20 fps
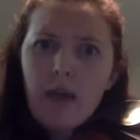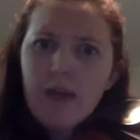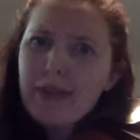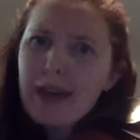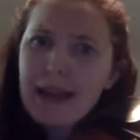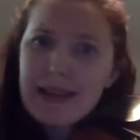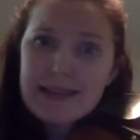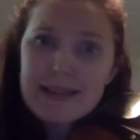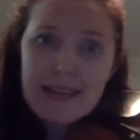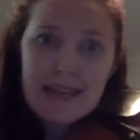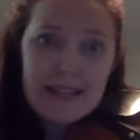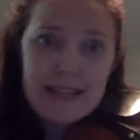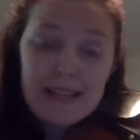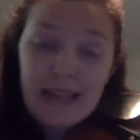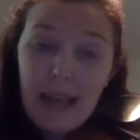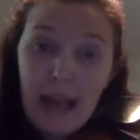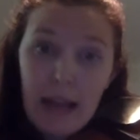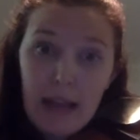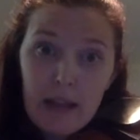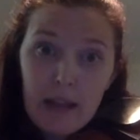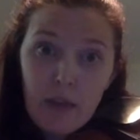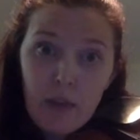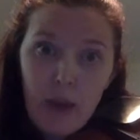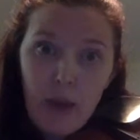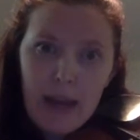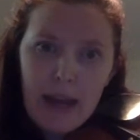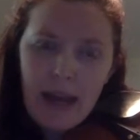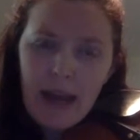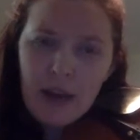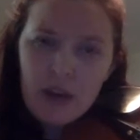That's exactly
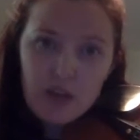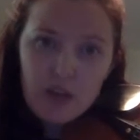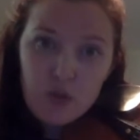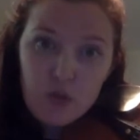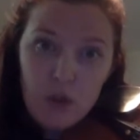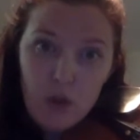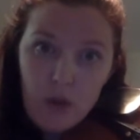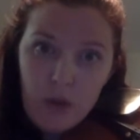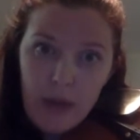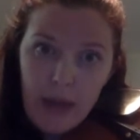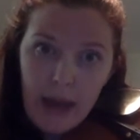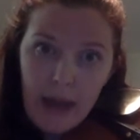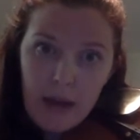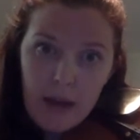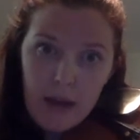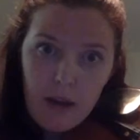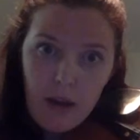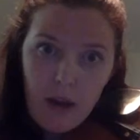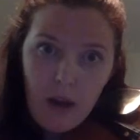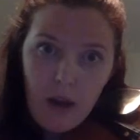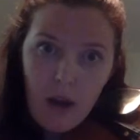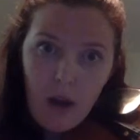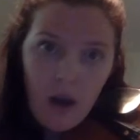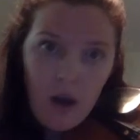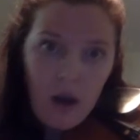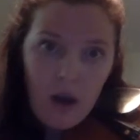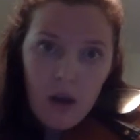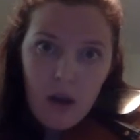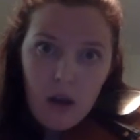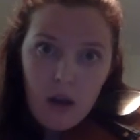right. How did you know that?
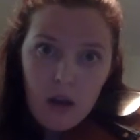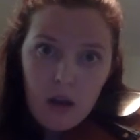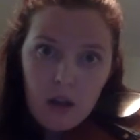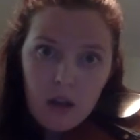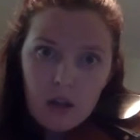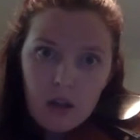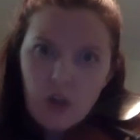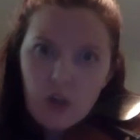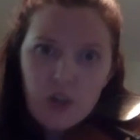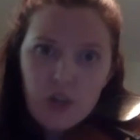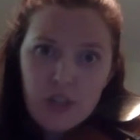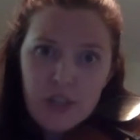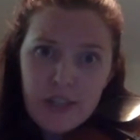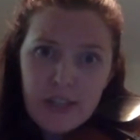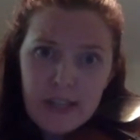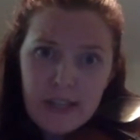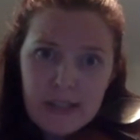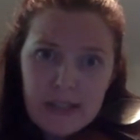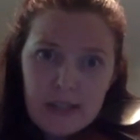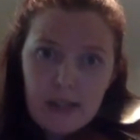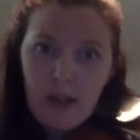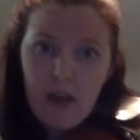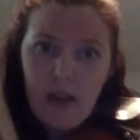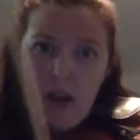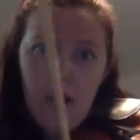Oh, you're a genius.